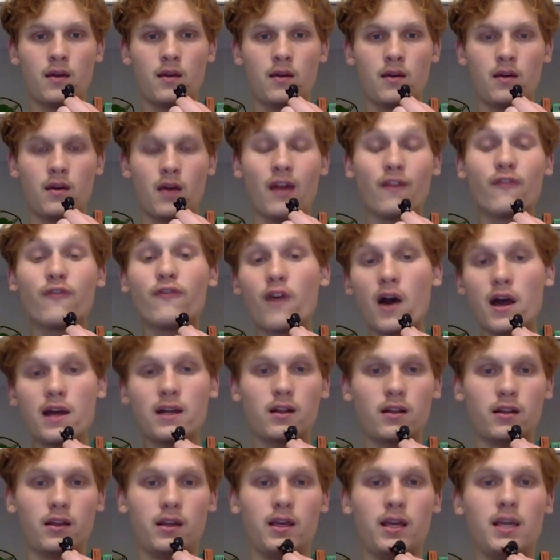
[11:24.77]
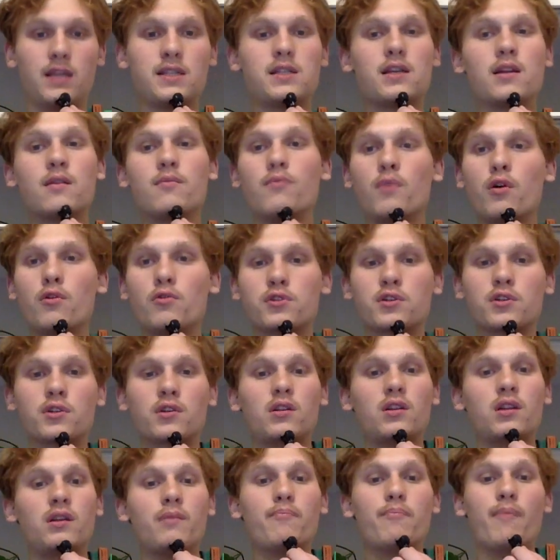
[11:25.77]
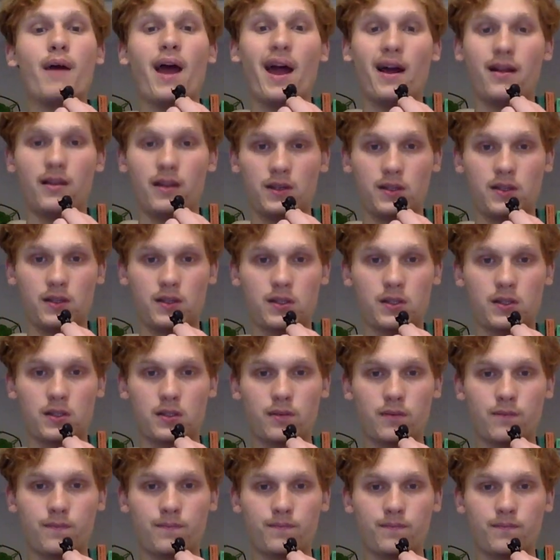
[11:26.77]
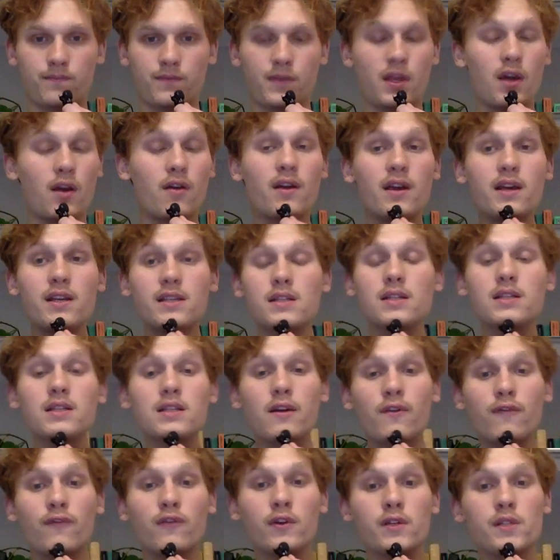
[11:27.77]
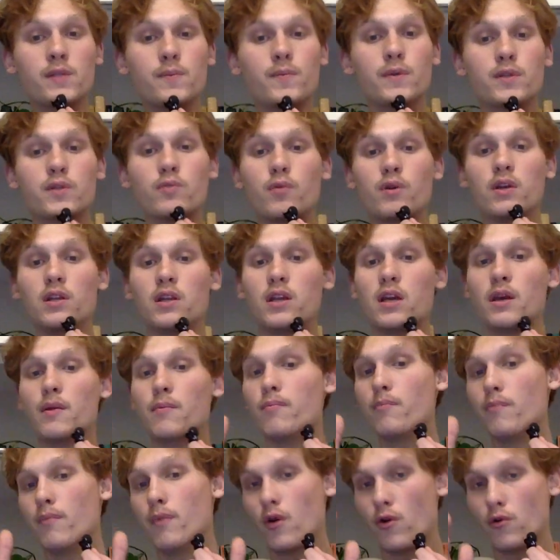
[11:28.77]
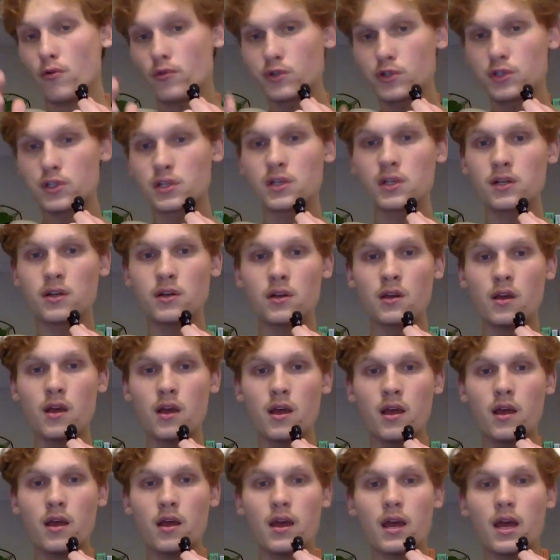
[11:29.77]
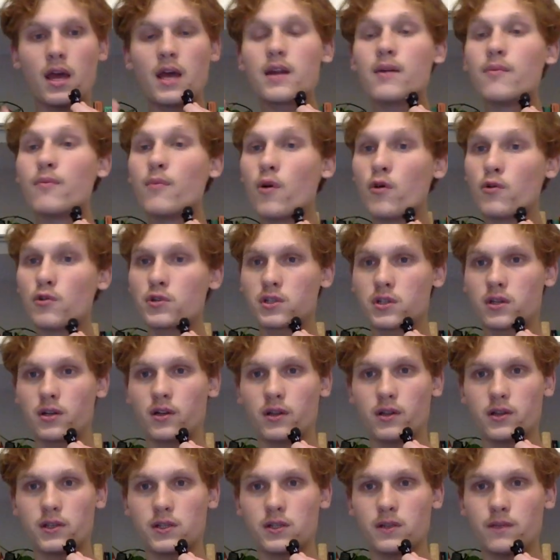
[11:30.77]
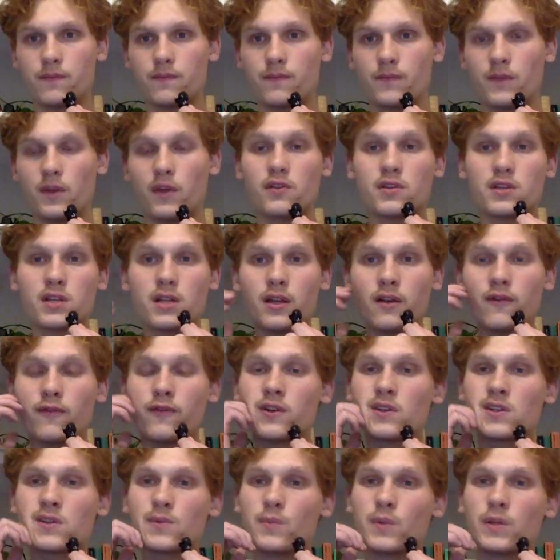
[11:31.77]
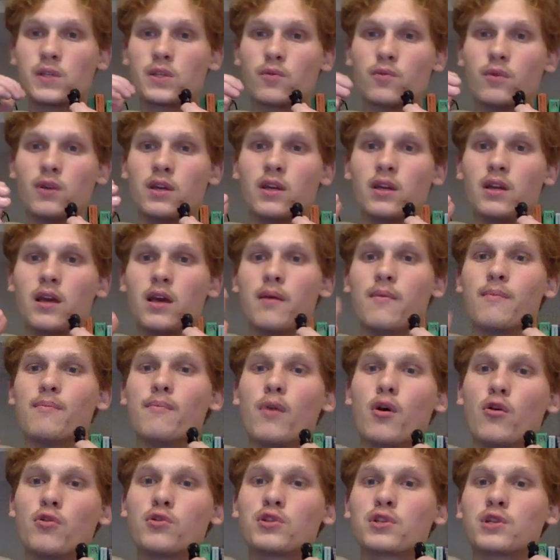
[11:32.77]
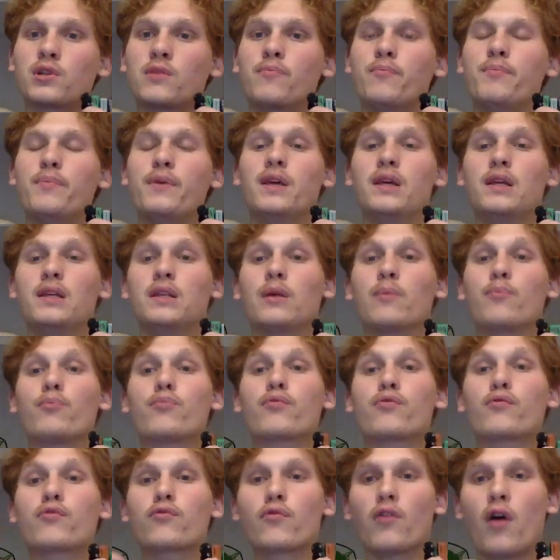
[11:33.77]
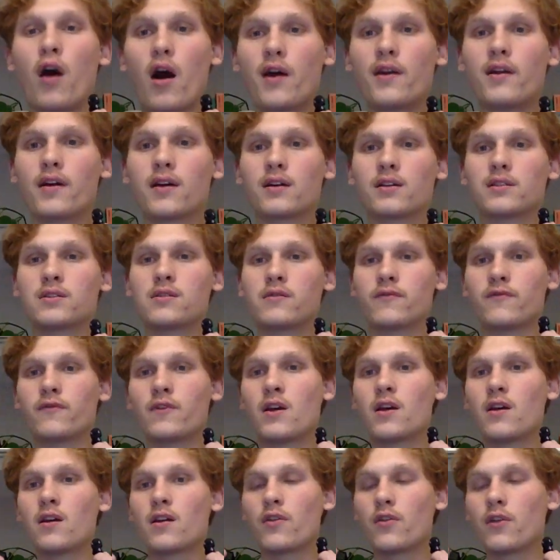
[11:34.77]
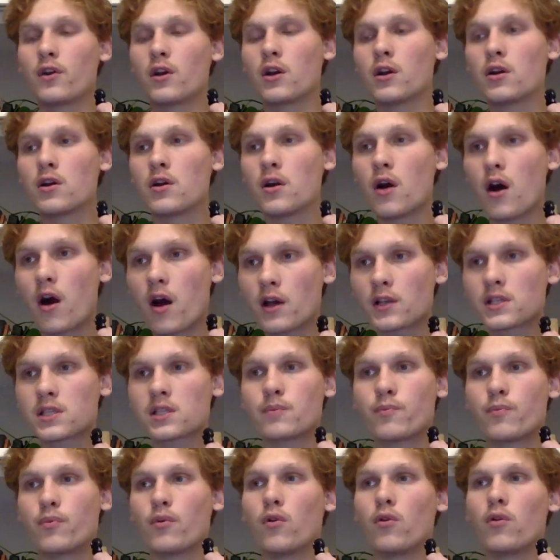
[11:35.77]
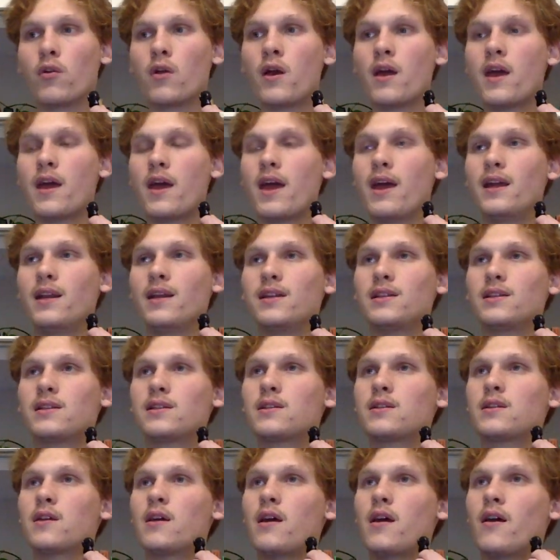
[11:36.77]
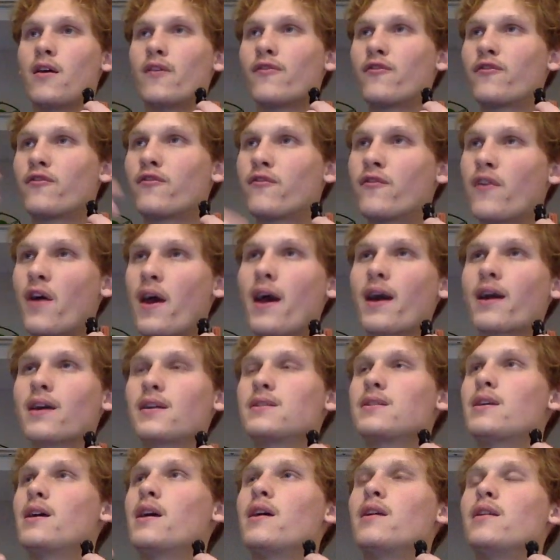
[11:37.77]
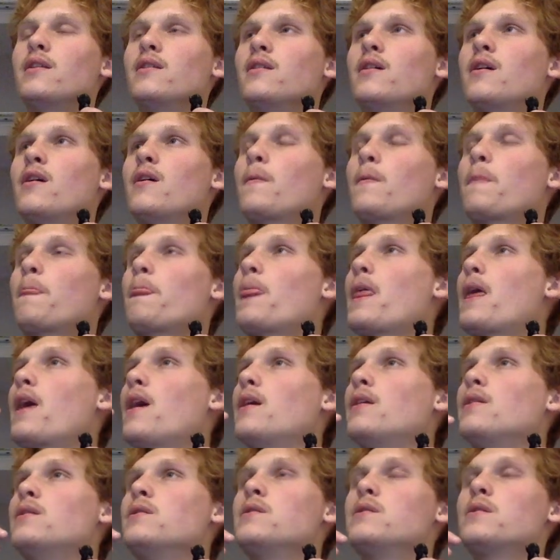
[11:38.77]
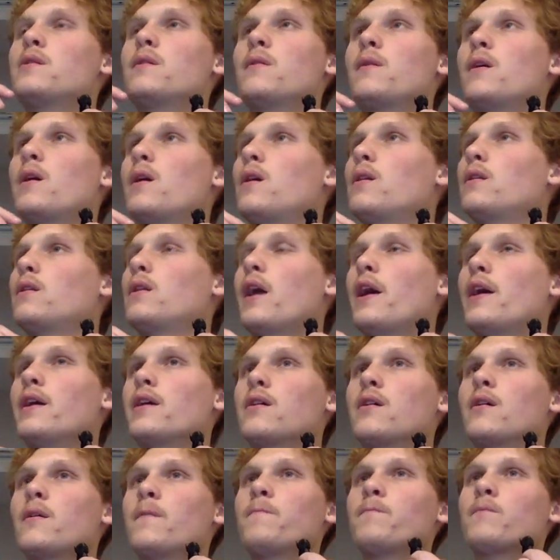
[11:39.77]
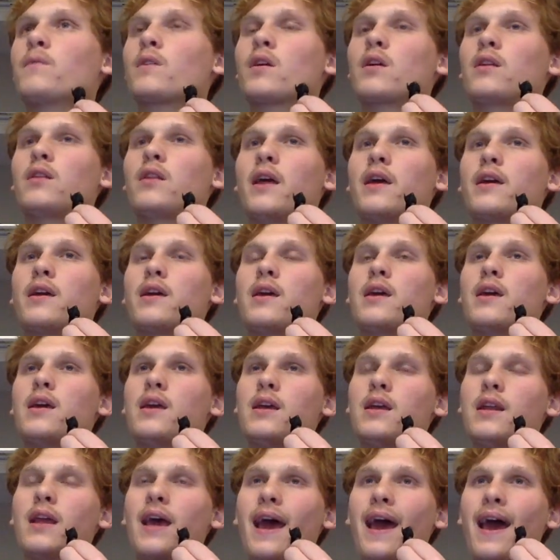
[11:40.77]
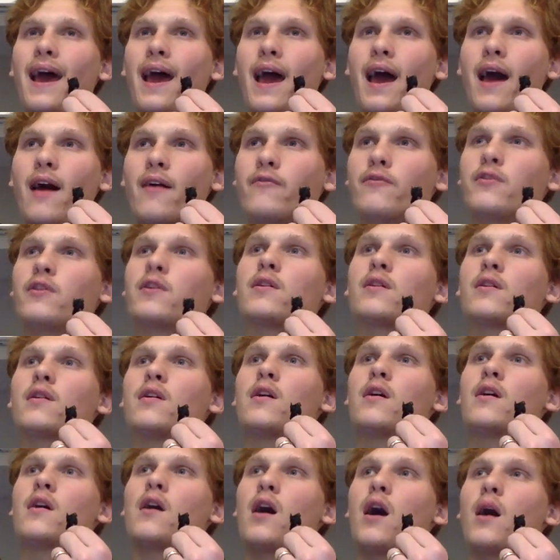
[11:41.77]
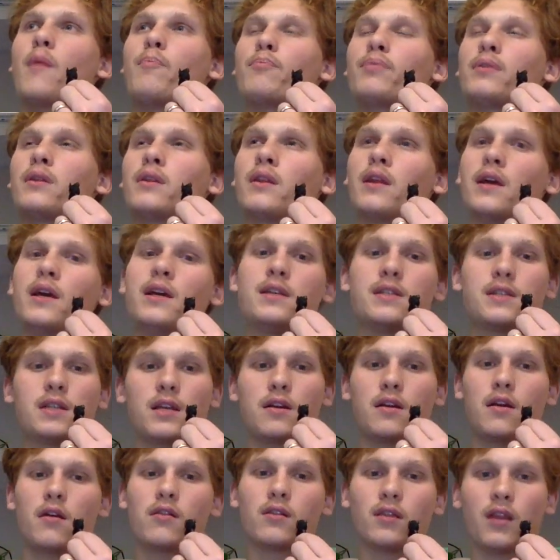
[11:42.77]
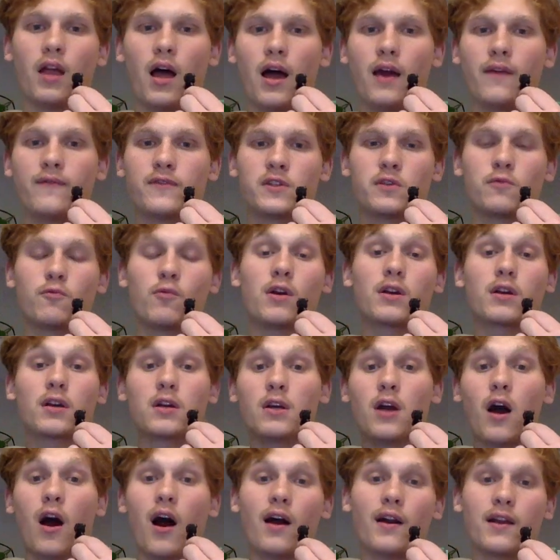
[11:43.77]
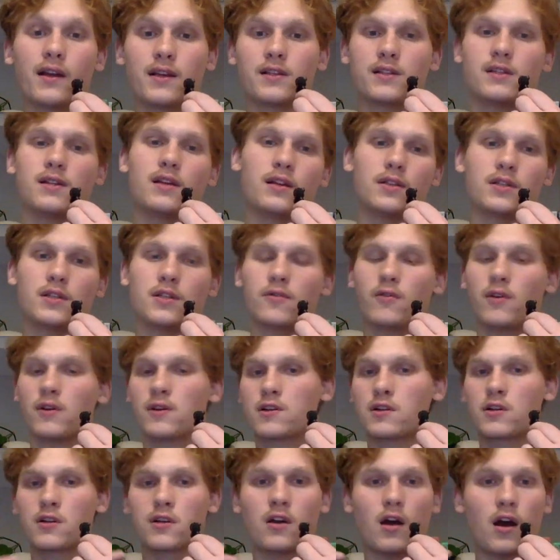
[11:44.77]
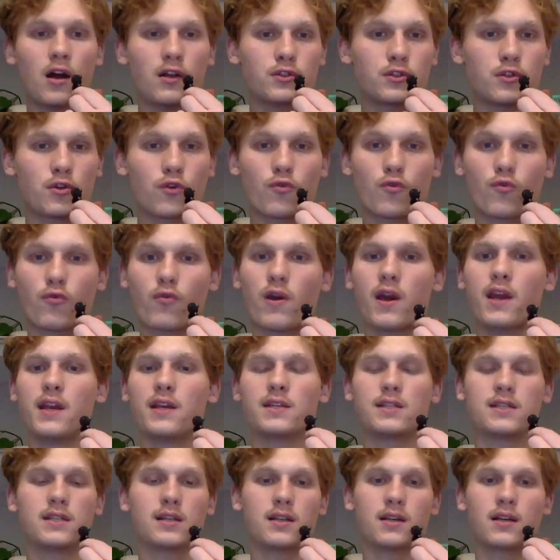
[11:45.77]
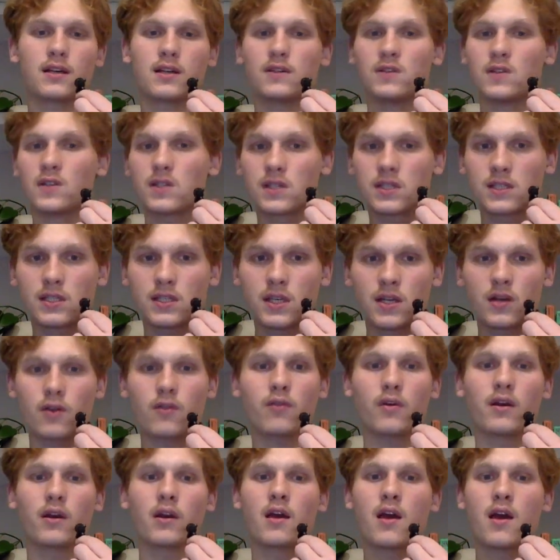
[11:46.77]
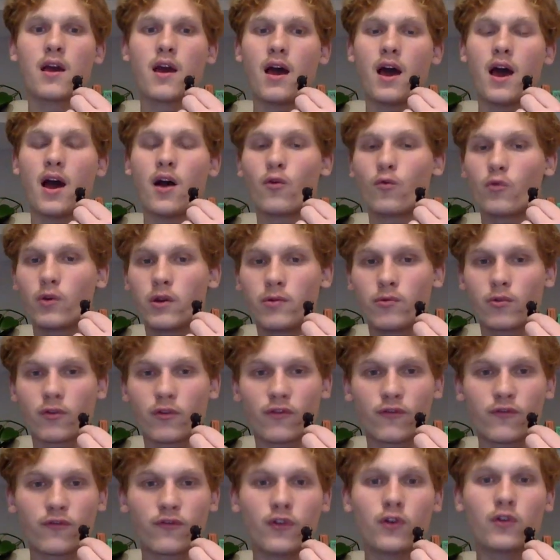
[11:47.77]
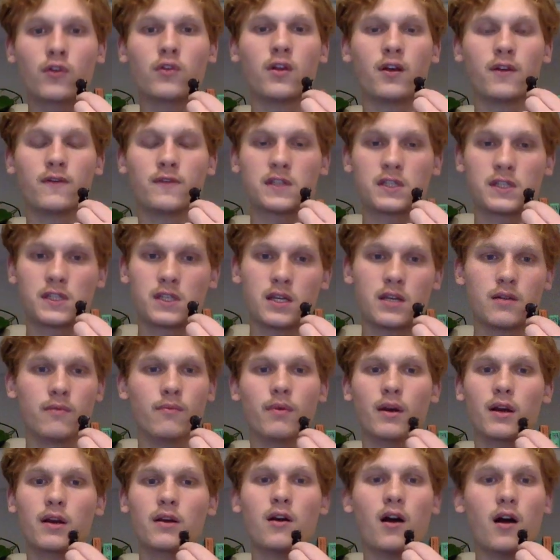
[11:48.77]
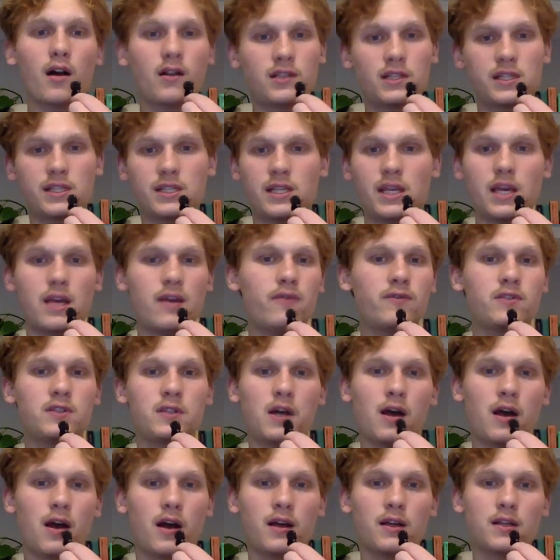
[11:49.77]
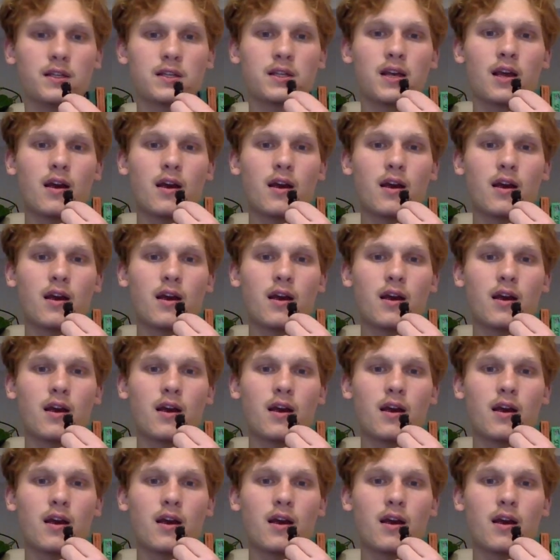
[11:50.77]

And finally, is it emotionally balanced? There is a difference between emotion and emotionalism. There is a difference between emotion being the product of the gospel and its effect and and like like it having a place in our lives and what God has done to us and God's grace and considering how we were full of sin but God saved us.